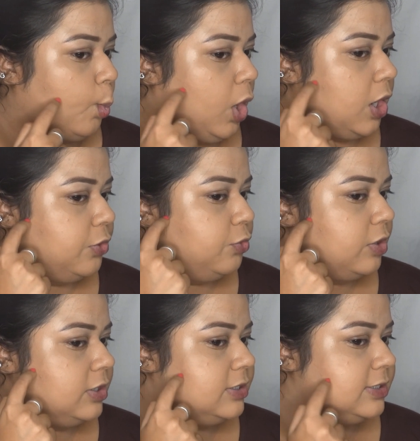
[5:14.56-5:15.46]
And as you
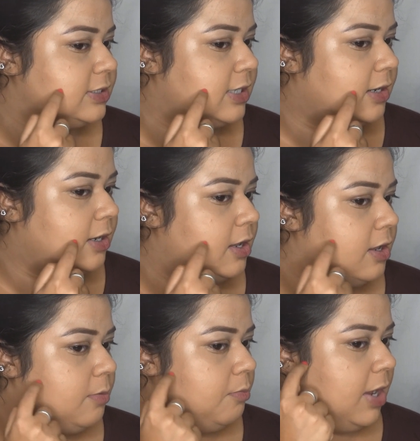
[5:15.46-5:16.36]
can see that
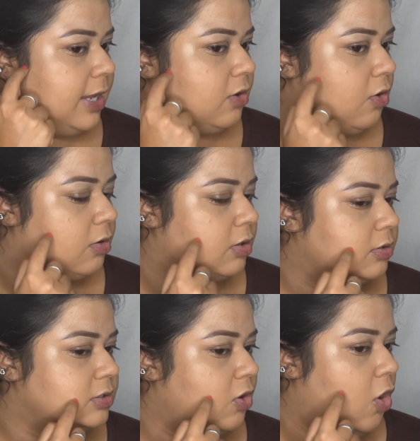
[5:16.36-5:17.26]
my
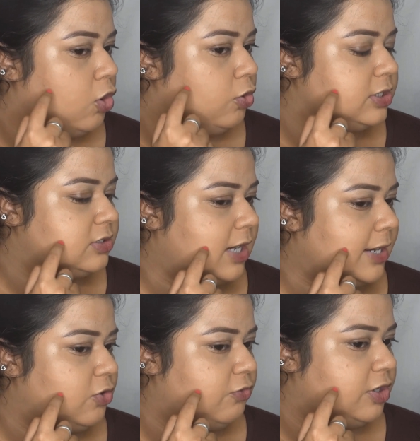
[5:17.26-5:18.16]
hollow is
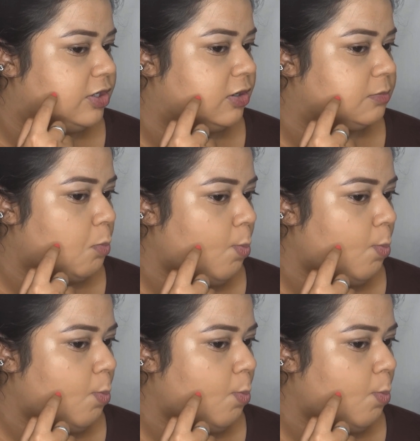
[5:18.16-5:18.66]
right over here.